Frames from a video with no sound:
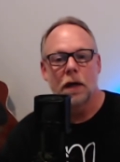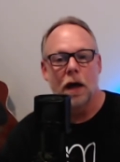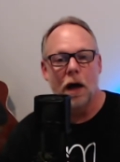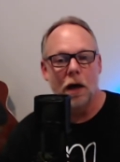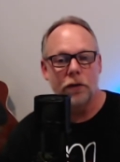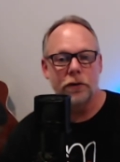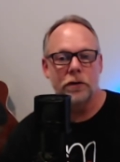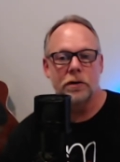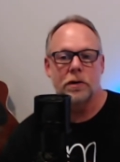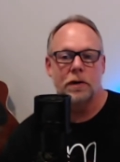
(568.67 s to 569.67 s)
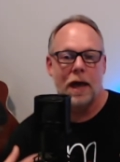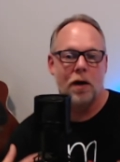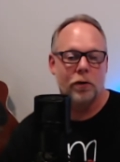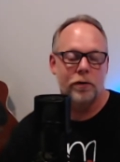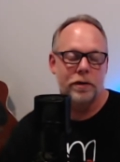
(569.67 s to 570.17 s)
Other
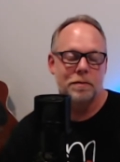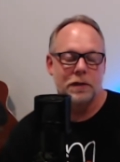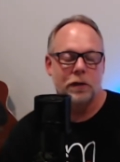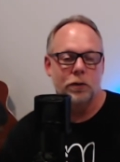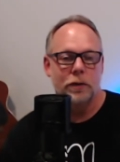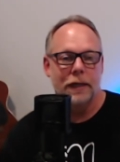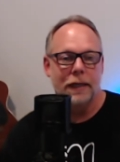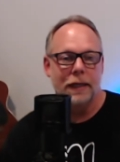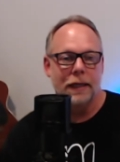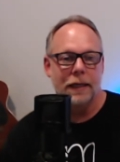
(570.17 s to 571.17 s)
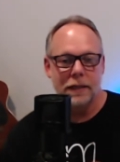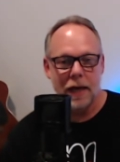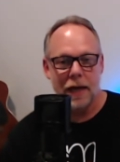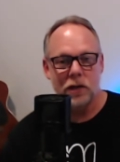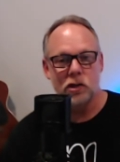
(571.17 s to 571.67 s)
algorithms include
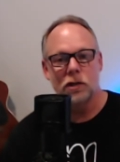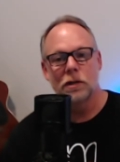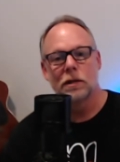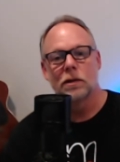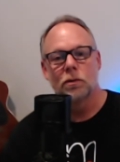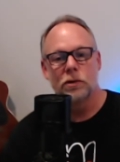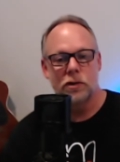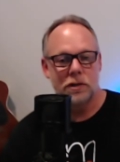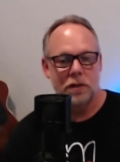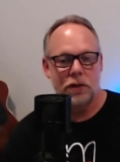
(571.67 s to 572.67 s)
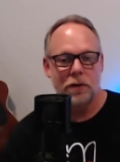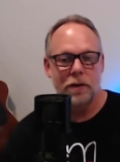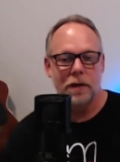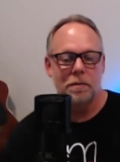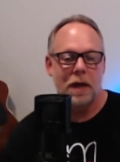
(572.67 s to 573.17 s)
Etash, which is
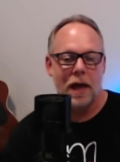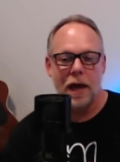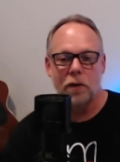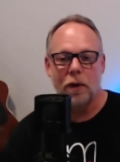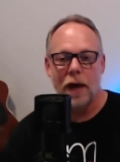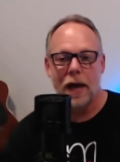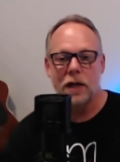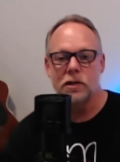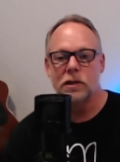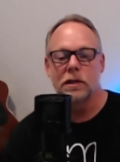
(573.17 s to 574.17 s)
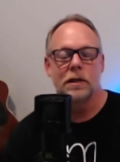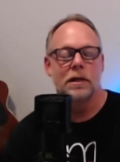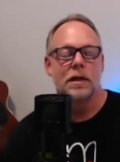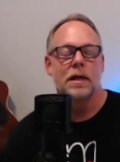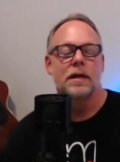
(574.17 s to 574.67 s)
Ethereum, Equihash,
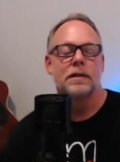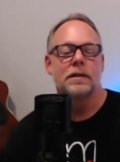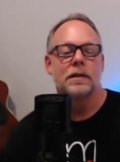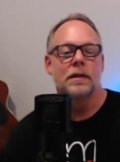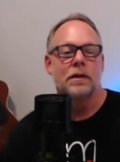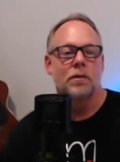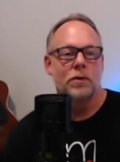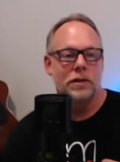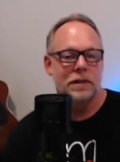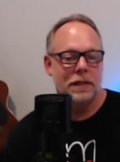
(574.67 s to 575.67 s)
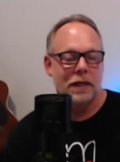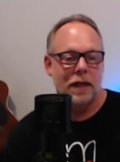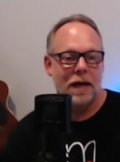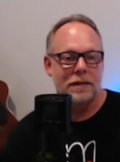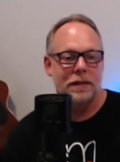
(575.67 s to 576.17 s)
which is
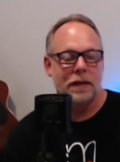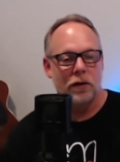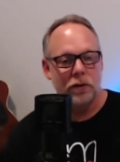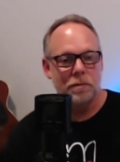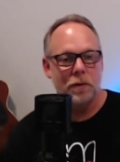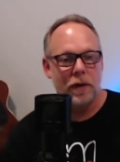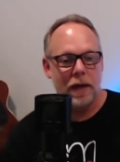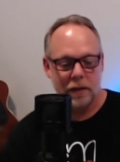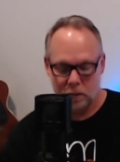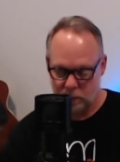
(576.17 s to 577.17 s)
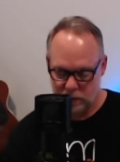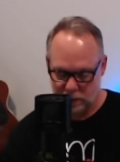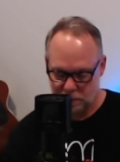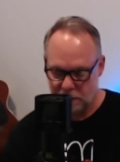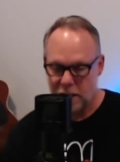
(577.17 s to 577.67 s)
zClassic, Kryptonite, which
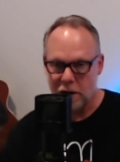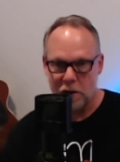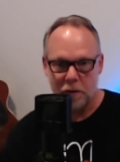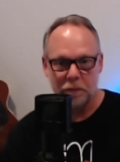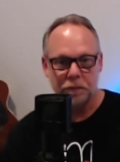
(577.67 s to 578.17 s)
is Monero.